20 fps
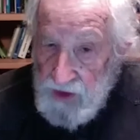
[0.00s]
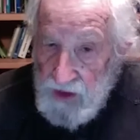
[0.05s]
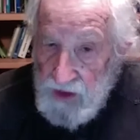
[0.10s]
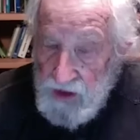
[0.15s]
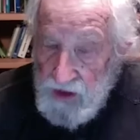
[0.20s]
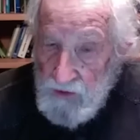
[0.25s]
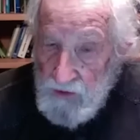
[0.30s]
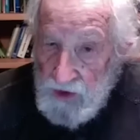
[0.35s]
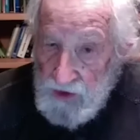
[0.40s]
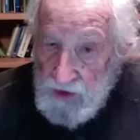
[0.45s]

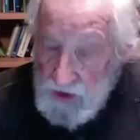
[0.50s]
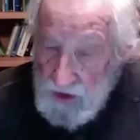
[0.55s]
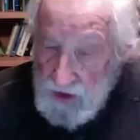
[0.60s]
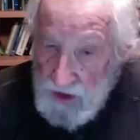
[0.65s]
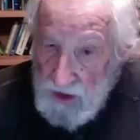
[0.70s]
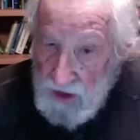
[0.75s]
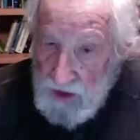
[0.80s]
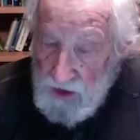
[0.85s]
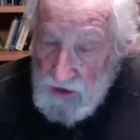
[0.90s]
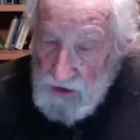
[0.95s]
When the
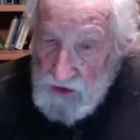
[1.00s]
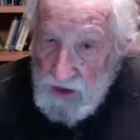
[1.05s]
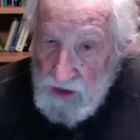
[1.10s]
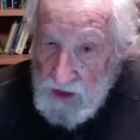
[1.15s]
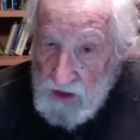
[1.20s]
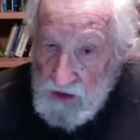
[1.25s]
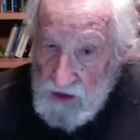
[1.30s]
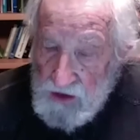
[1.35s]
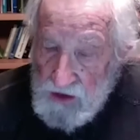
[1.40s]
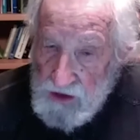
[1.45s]
United
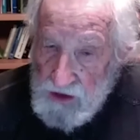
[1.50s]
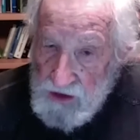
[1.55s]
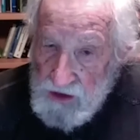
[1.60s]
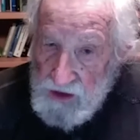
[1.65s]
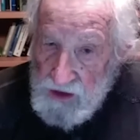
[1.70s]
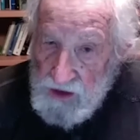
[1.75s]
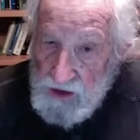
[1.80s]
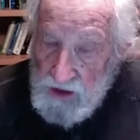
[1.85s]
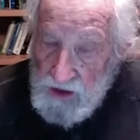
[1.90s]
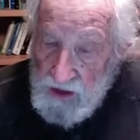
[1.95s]
States
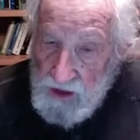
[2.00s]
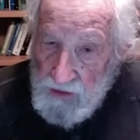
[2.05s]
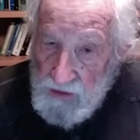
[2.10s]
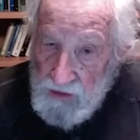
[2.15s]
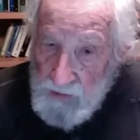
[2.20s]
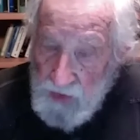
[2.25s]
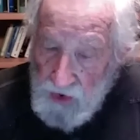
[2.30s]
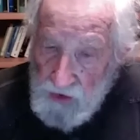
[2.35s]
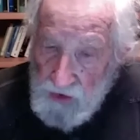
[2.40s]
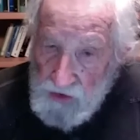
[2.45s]

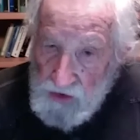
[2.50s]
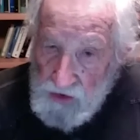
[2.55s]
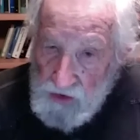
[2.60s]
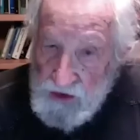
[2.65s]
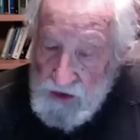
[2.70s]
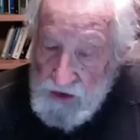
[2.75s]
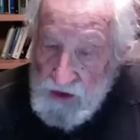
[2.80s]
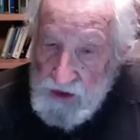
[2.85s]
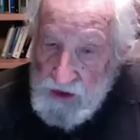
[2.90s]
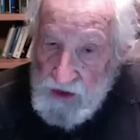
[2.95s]

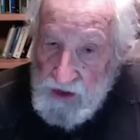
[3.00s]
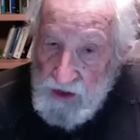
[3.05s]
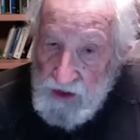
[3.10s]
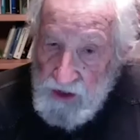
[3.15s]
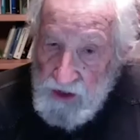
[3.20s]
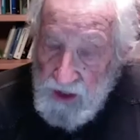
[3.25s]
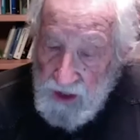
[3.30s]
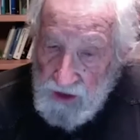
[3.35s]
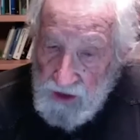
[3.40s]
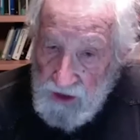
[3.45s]
imposes
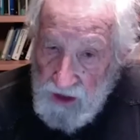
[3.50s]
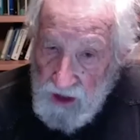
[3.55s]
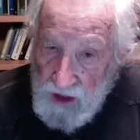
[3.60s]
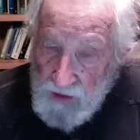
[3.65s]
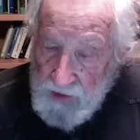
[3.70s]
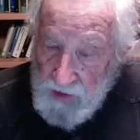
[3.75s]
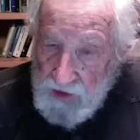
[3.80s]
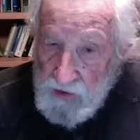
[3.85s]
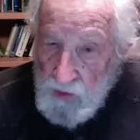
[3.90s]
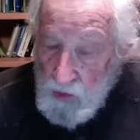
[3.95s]

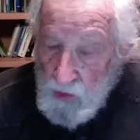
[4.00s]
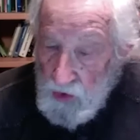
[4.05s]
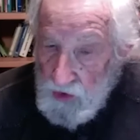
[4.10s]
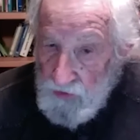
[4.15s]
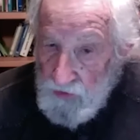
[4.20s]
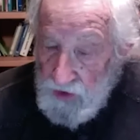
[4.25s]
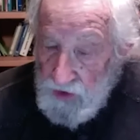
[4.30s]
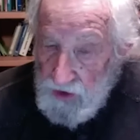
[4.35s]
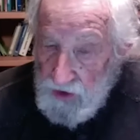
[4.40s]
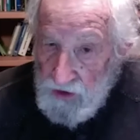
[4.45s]
economic
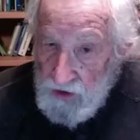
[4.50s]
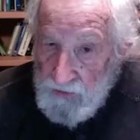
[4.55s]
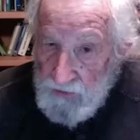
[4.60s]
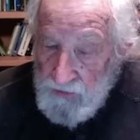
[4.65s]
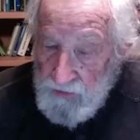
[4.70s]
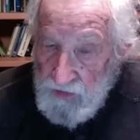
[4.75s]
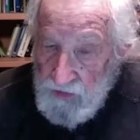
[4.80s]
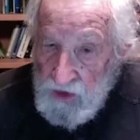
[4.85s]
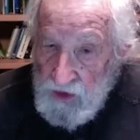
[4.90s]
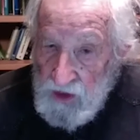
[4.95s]
warfare,
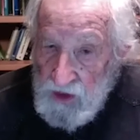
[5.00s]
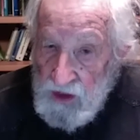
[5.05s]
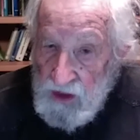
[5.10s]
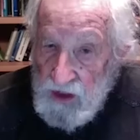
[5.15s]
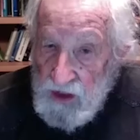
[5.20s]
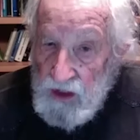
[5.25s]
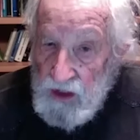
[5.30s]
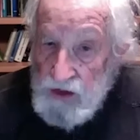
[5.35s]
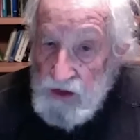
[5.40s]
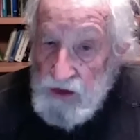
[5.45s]

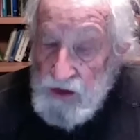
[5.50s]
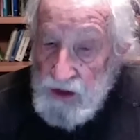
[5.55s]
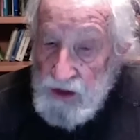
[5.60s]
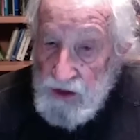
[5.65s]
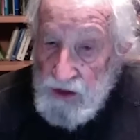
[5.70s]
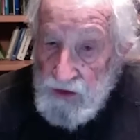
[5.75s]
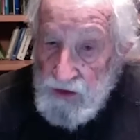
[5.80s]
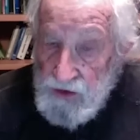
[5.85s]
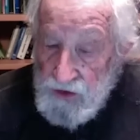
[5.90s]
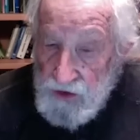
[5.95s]
it's
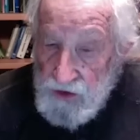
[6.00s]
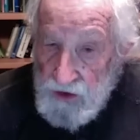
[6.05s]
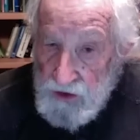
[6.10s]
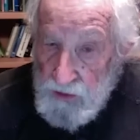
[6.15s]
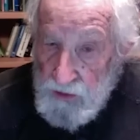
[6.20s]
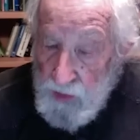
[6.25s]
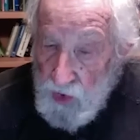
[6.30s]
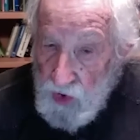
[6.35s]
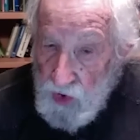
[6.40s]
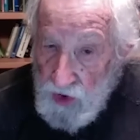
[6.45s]

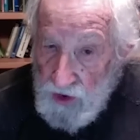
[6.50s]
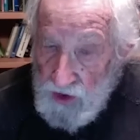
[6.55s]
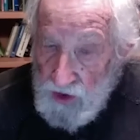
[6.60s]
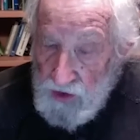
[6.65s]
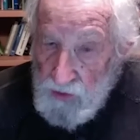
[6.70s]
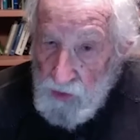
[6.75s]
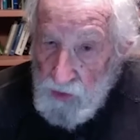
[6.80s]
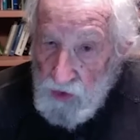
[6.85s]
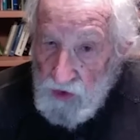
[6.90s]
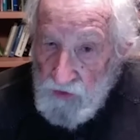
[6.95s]
third-party
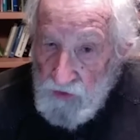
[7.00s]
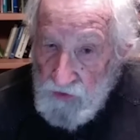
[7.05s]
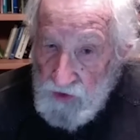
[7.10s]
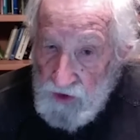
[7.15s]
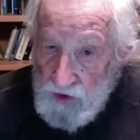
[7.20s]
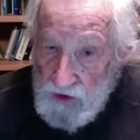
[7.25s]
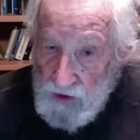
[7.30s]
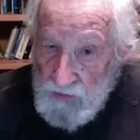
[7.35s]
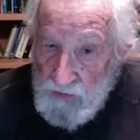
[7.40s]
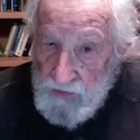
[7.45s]

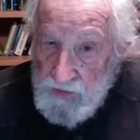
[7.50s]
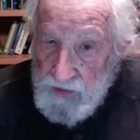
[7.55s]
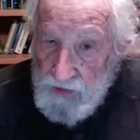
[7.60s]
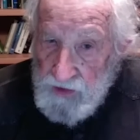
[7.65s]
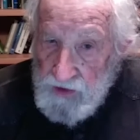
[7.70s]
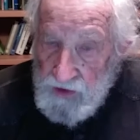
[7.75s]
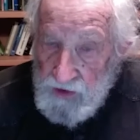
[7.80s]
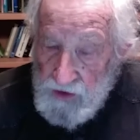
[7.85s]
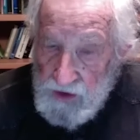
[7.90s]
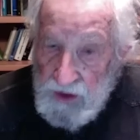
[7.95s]
warfare.
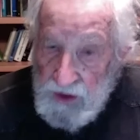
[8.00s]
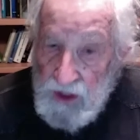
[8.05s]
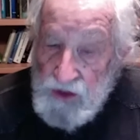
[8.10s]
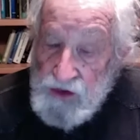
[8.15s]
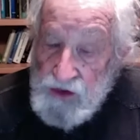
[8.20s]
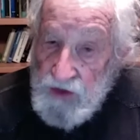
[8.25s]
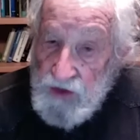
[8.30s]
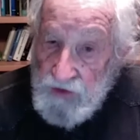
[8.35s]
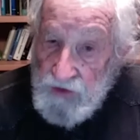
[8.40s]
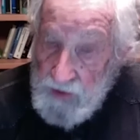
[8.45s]
It's against
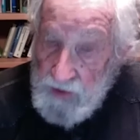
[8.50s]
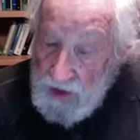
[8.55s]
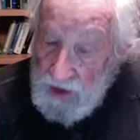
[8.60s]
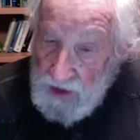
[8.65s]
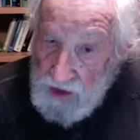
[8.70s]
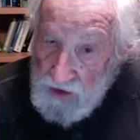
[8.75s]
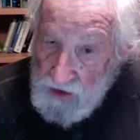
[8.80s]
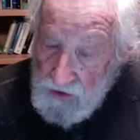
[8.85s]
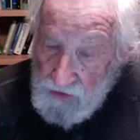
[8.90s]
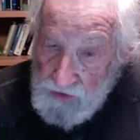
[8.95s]
everybody
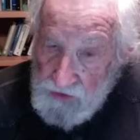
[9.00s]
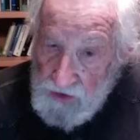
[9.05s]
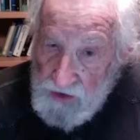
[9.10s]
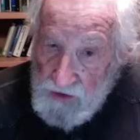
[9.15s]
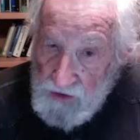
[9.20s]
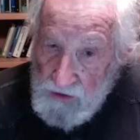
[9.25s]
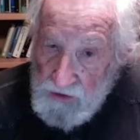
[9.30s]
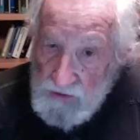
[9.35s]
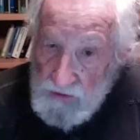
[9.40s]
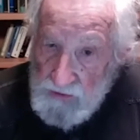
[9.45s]
else,
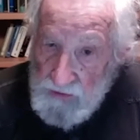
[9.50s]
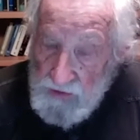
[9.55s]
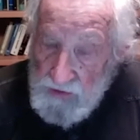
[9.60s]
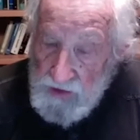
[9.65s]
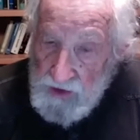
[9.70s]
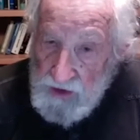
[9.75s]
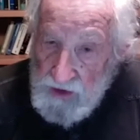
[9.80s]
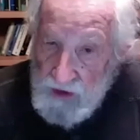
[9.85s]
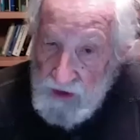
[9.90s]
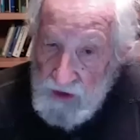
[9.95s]
too.
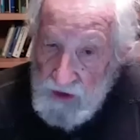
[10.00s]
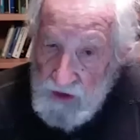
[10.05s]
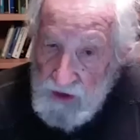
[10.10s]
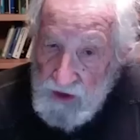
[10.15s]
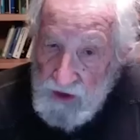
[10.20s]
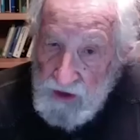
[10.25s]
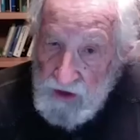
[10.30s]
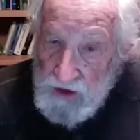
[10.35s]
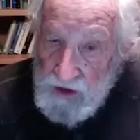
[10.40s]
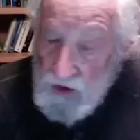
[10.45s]

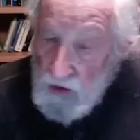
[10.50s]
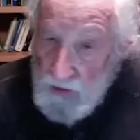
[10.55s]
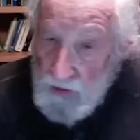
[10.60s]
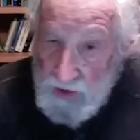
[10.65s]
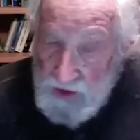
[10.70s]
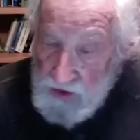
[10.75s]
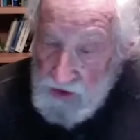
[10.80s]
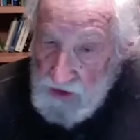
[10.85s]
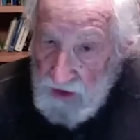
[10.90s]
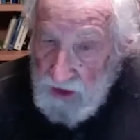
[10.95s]

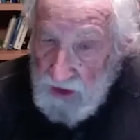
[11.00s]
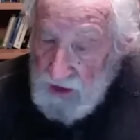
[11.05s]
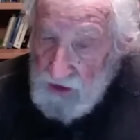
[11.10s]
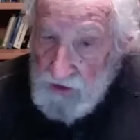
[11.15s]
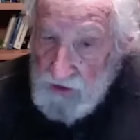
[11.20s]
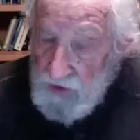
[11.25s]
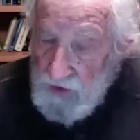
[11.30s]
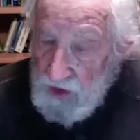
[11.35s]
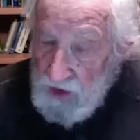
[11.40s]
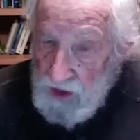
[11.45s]
Nobody's allowed to
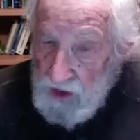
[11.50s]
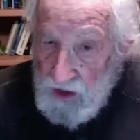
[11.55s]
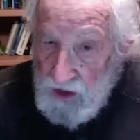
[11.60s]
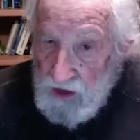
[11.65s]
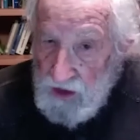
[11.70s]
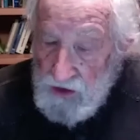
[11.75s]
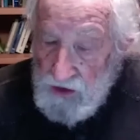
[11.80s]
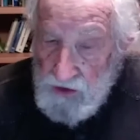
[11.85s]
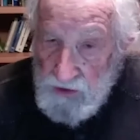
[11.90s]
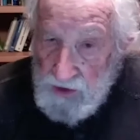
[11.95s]
violate
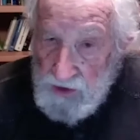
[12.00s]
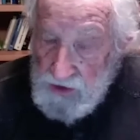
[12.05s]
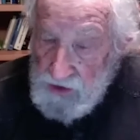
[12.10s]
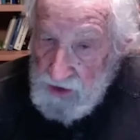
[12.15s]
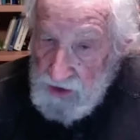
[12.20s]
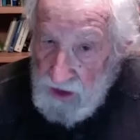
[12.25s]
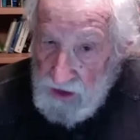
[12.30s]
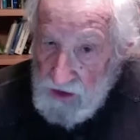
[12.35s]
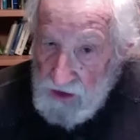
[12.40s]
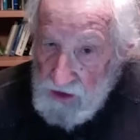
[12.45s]
U.S.
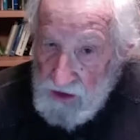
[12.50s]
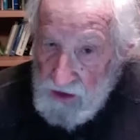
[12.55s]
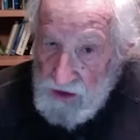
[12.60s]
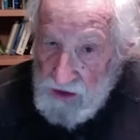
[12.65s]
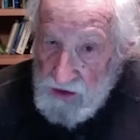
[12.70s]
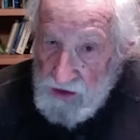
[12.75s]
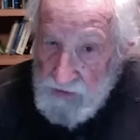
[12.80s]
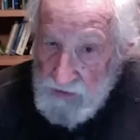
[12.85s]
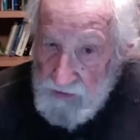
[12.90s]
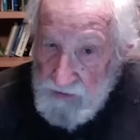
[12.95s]
sanctions.
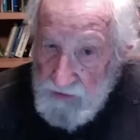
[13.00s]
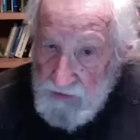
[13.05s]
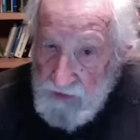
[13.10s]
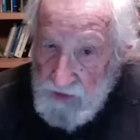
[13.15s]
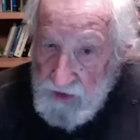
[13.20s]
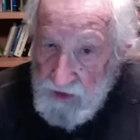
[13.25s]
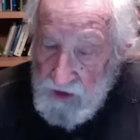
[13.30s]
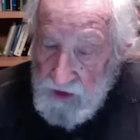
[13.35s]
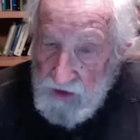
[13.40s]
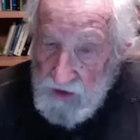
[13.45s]

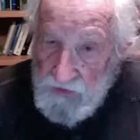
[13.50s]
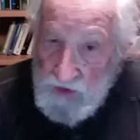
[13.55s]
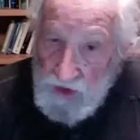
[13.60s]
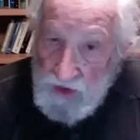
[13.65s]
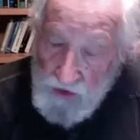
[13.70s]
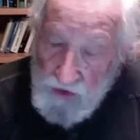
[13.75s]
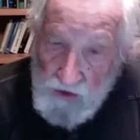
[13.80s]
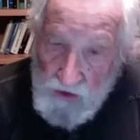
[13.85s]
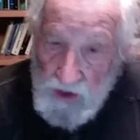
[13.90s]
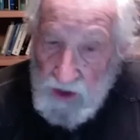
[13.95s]
If they
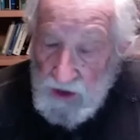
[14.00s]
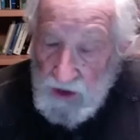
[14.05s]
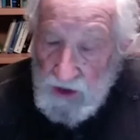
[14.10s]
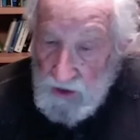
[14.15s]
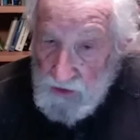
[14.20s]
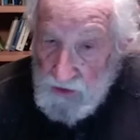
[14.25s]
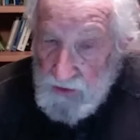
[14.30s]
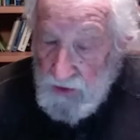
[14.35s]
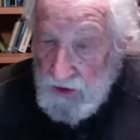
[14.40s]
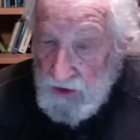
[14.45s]
do, they get
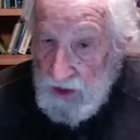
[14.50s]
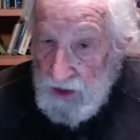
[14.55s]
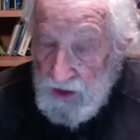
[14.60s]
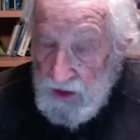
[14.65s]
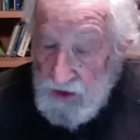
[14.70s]
thrown out of the